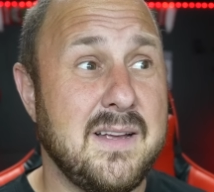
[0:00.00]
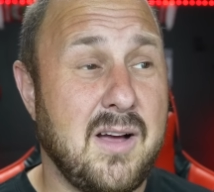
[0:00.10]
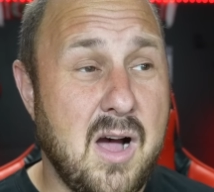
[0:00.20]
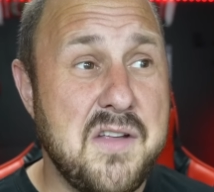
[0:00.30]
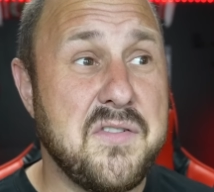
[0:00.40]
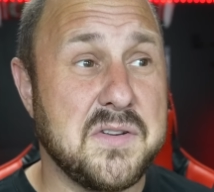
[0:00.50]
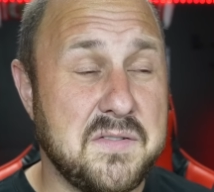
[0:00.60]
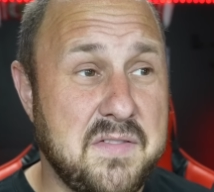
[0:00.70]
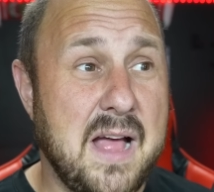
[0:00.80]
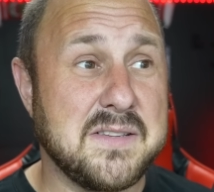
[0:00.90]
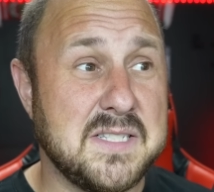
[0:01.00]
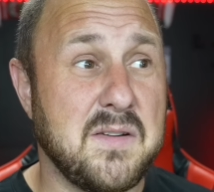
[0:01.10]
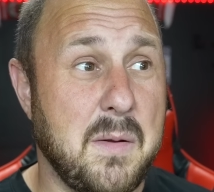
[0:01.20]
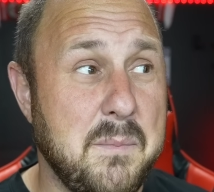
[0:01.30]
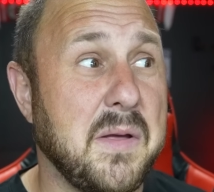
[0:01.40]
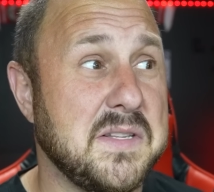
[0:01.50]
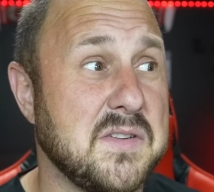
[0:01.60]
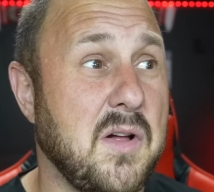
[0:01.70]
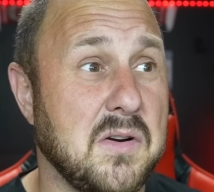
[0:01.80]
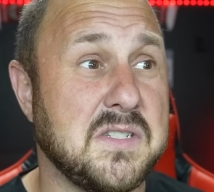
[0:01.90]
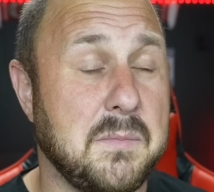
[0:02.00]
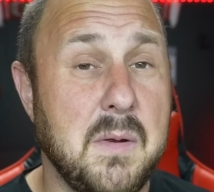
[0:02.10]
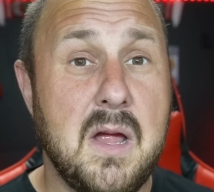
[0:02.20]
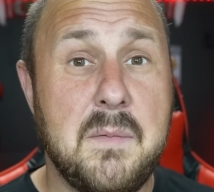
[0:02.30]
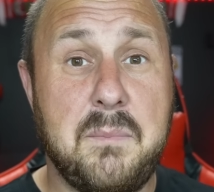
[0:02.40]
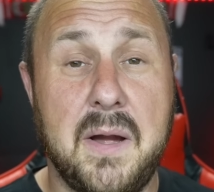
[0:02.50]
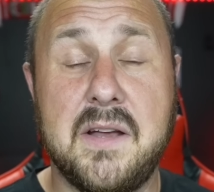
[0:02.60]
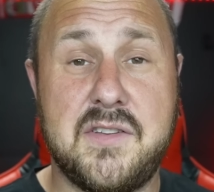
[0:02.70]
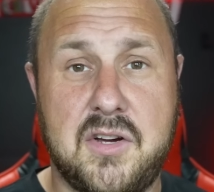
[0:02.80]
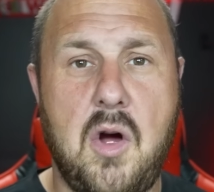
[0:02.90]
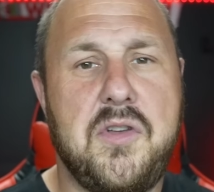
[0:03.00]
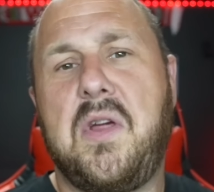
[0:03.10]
hundreds of thousands and millions of dollars to bring it to code.